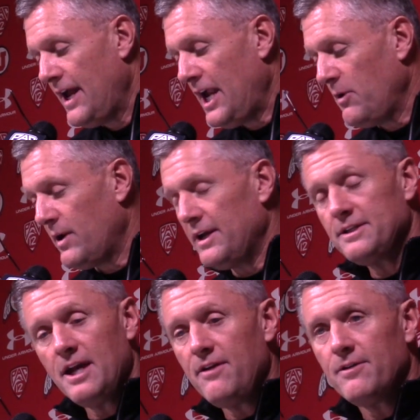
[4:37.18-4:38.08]
anyway,
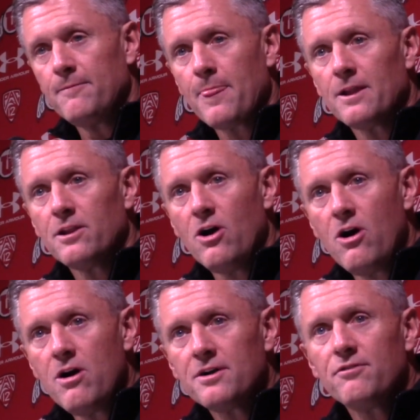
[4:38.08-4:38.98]
David,
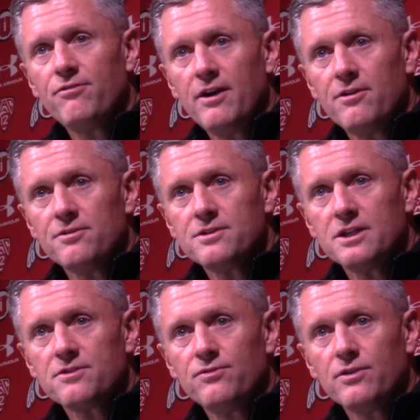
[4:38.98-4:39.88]
long defender,
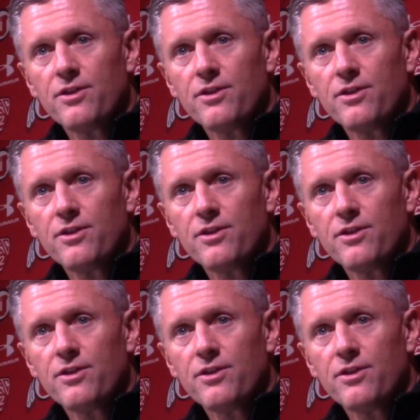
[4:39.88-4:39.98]
6'3",